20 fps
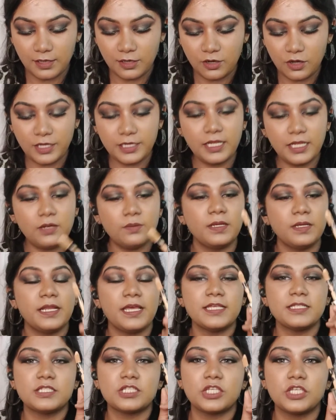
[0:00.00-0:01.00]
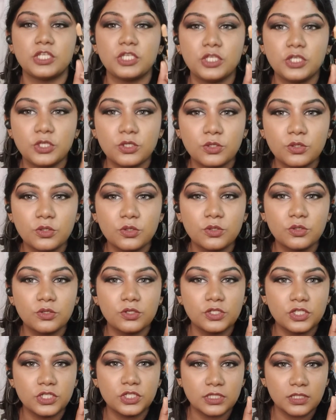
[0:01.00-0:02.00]
L'Oreal one has
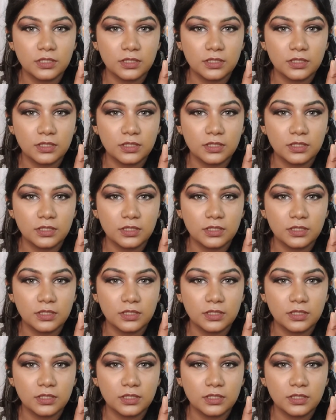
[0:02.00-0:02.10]
huge